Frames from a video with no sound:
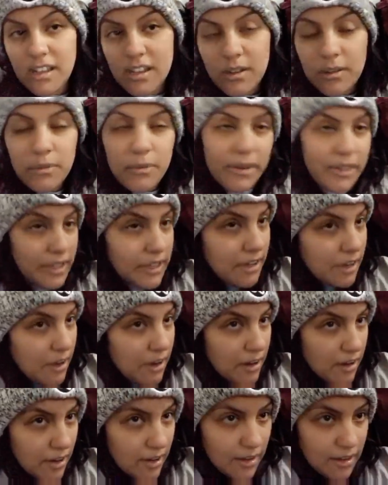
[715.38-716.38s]
We
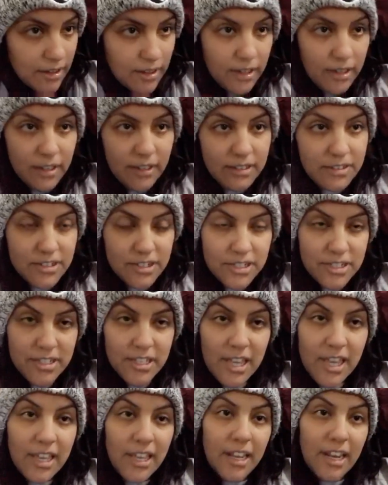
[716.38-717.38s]
are just
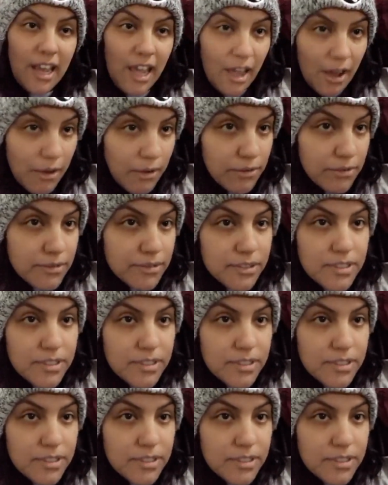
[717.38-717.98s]
hanging out.